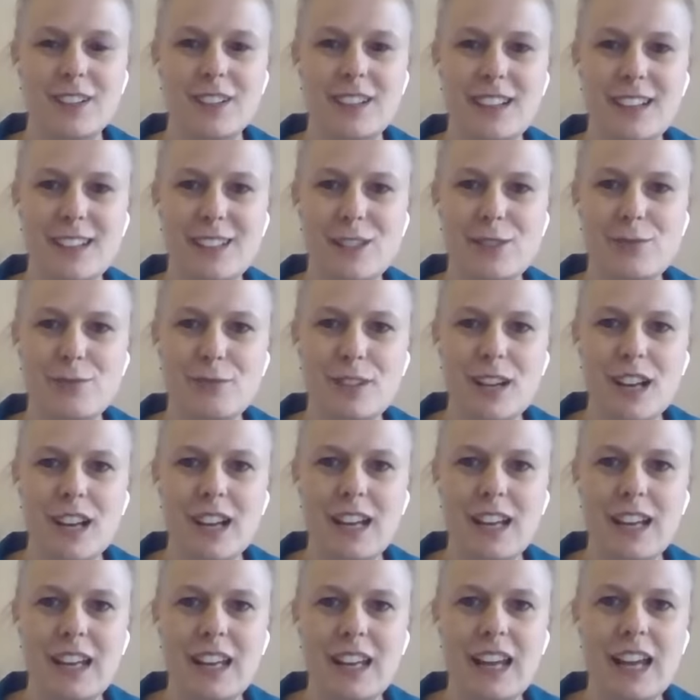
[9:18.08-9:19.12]

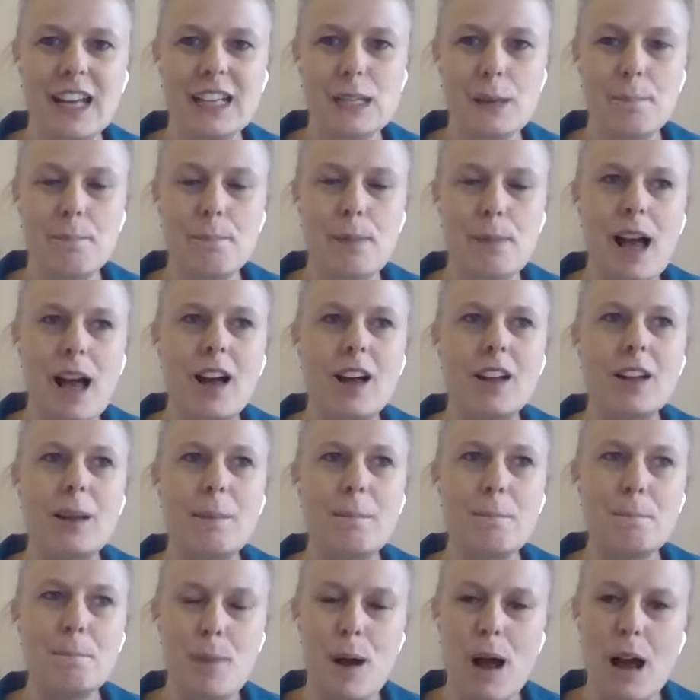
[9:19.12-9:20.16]
It's about
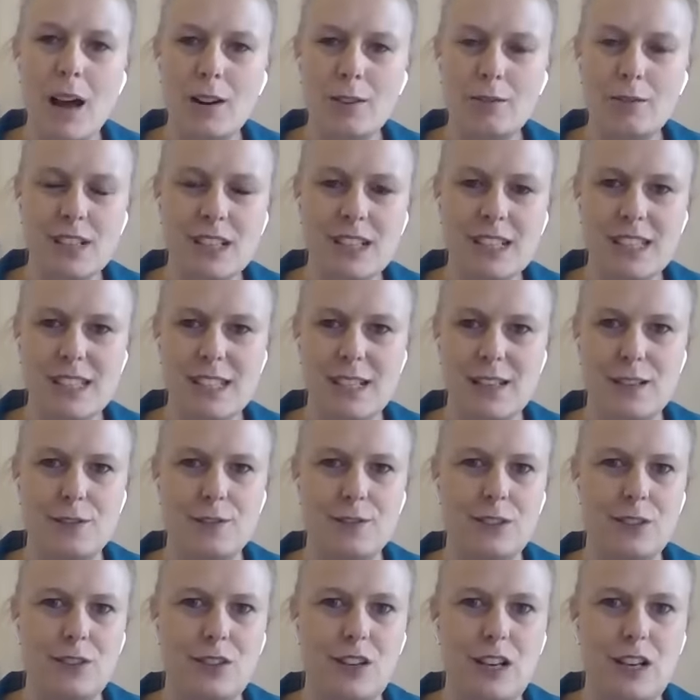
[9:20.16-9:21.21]
empowering
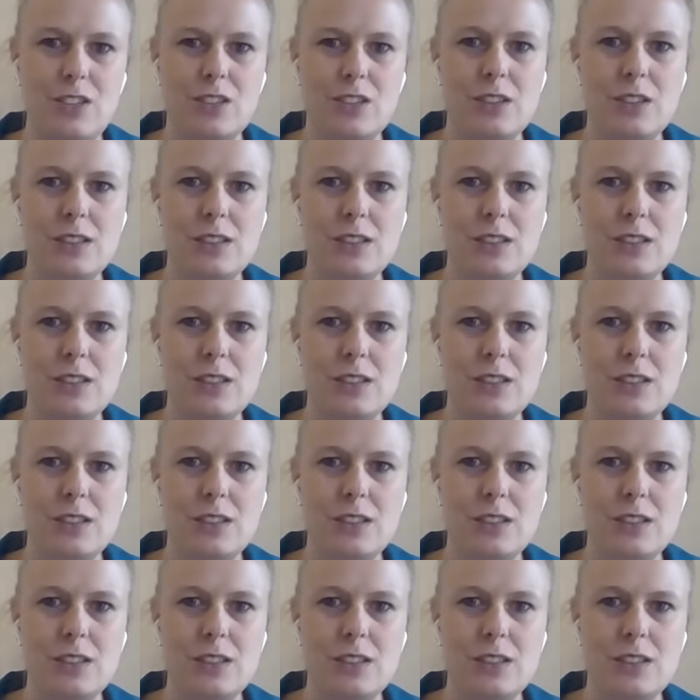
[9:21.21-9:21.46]
self-knowledge.